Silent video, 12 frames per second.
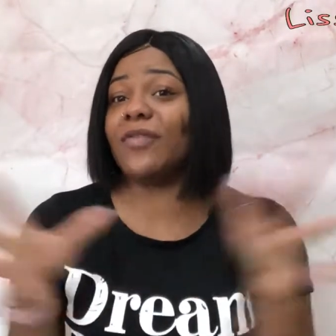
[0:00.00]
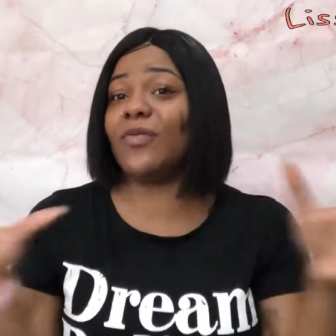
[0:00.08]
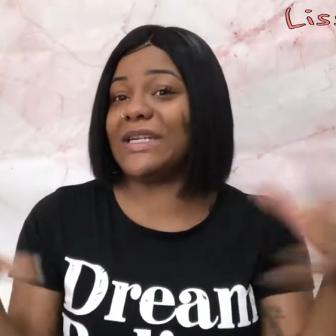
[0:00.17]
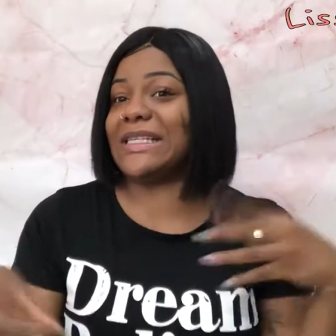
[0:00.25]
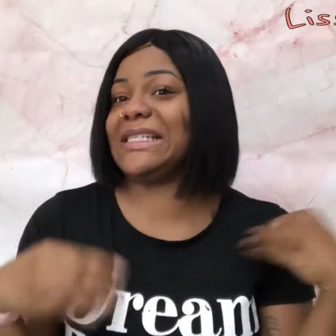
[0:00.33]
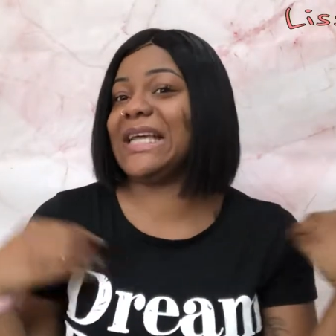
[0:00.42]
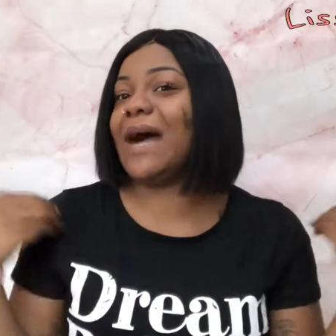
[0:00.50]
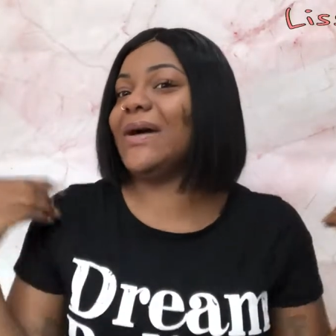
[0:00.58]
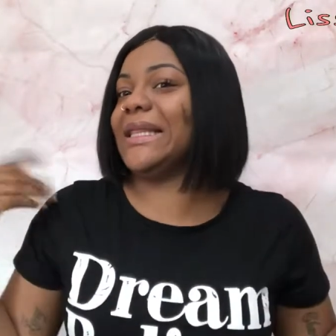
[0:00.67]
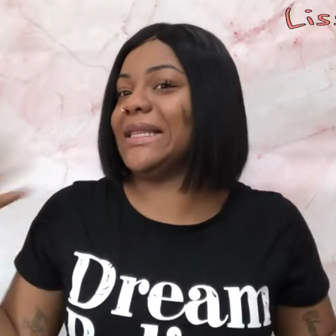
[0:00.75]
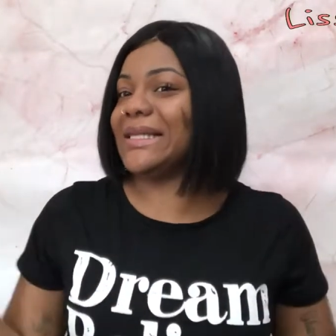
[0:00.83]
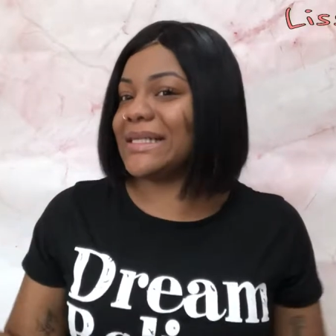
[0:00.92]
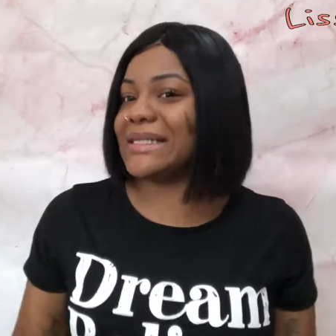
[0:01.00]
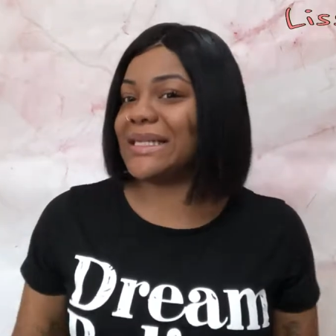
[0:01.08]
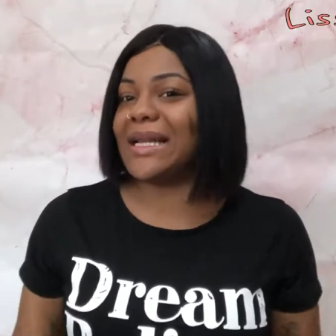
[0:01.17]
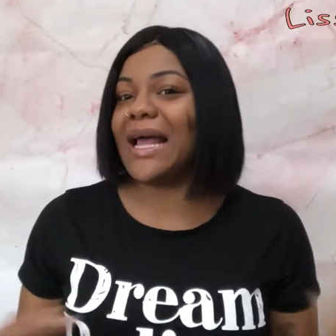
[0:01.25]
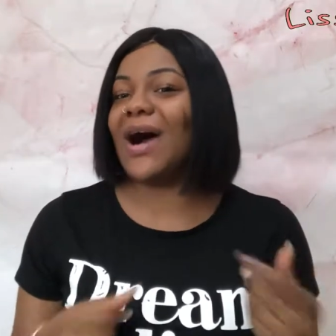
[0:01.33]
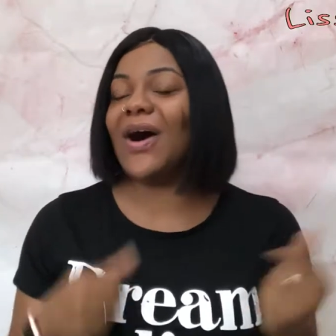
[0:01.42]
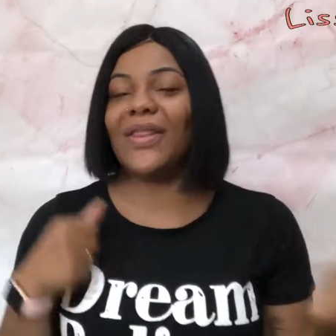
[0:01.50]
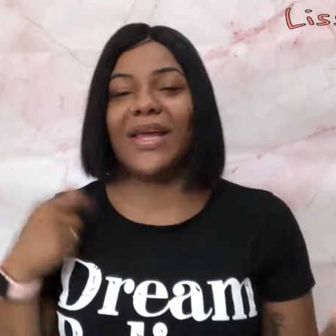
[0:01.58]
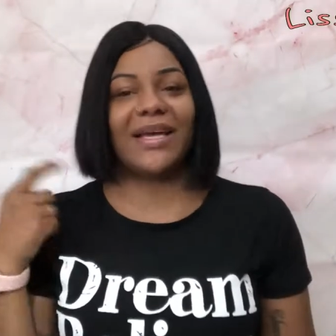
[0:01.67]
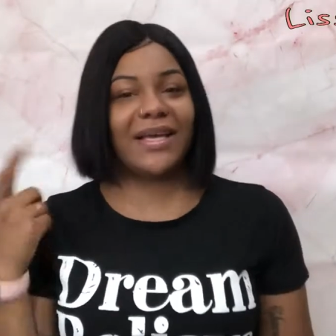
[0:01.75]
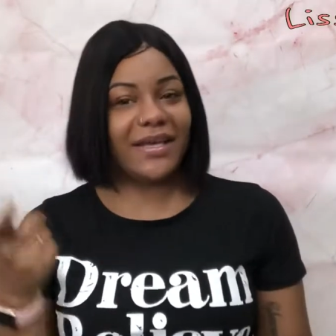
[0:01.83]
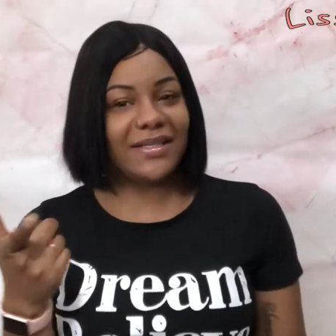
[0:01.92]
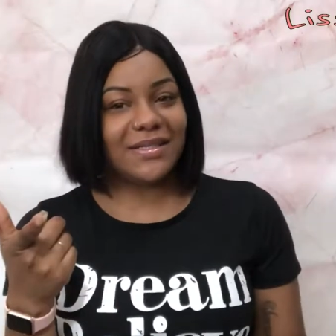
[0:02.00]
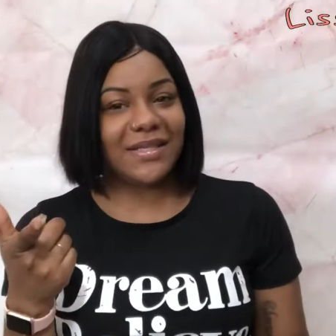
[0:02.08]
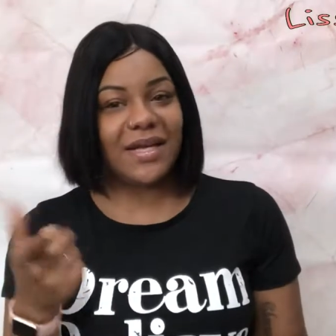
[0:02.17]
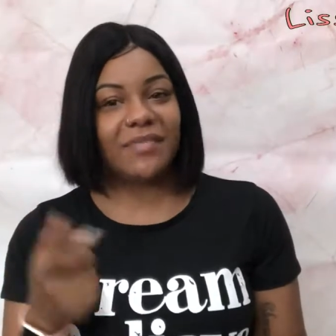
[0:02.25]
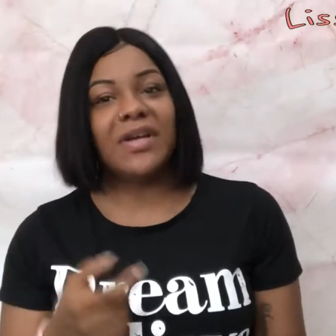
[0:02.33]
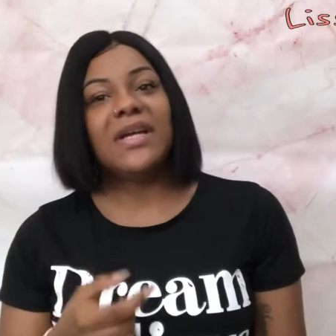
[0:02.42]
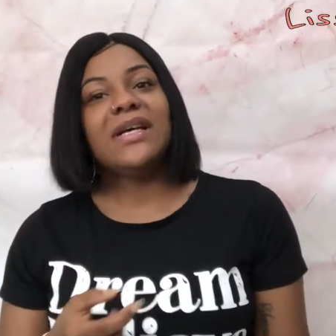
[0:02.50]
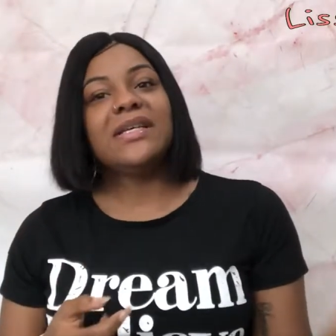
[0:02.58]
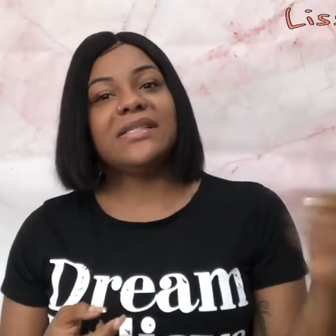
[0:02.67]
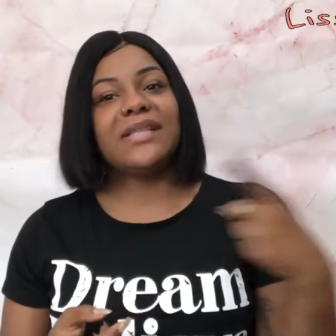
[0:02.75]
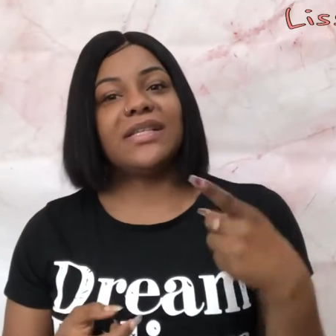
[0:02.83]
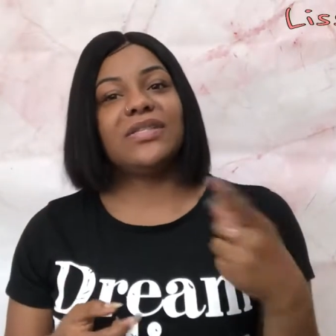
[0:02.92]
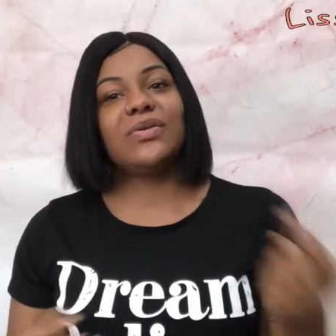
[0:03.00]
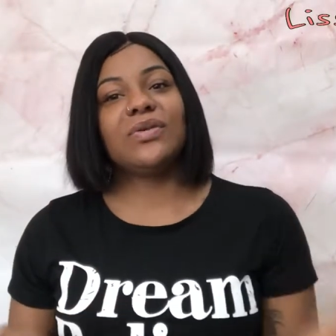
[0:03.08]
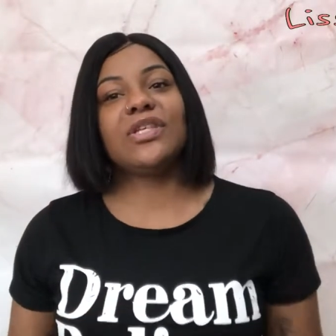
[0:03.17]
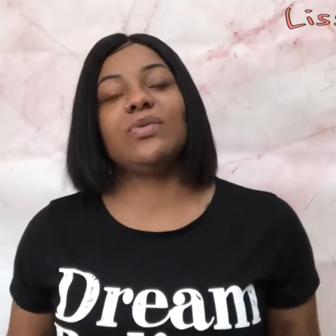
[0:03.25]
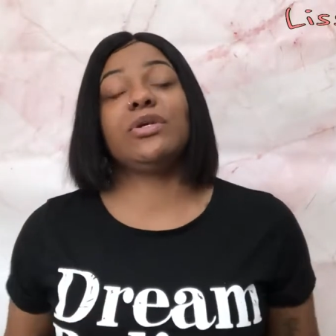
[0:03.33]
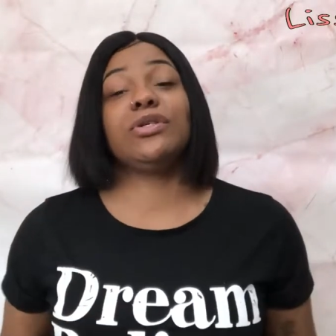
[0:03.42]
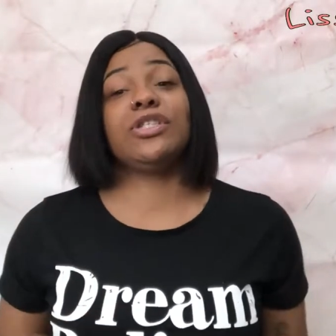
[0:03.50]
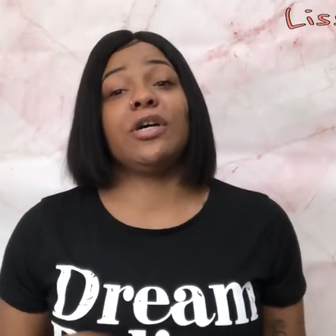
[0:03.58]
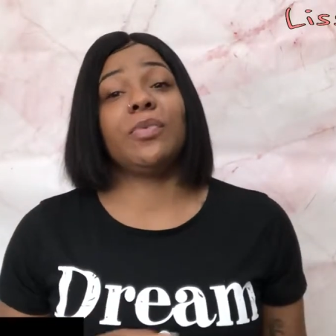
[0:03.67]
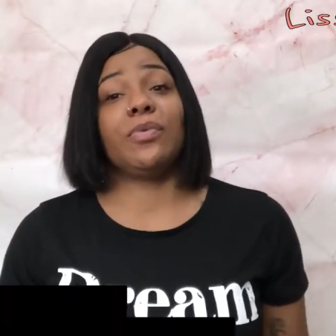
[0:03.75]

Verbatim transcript: If you want to see how it looks and all that good stuff, stay tuned because we're going to jump